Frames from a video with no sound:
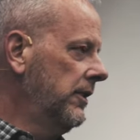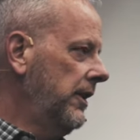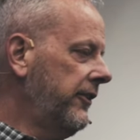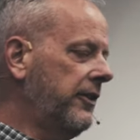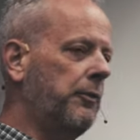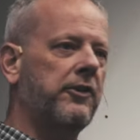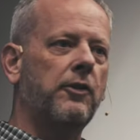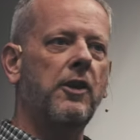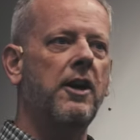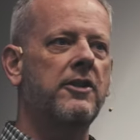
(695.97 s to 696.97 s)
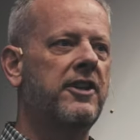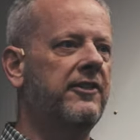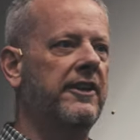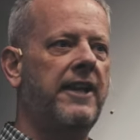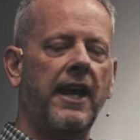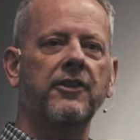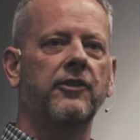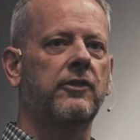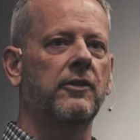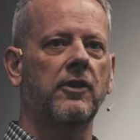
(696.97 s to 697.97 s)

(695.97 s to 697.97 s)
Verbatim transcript: And I said, What's going on? And she said, Dad, the,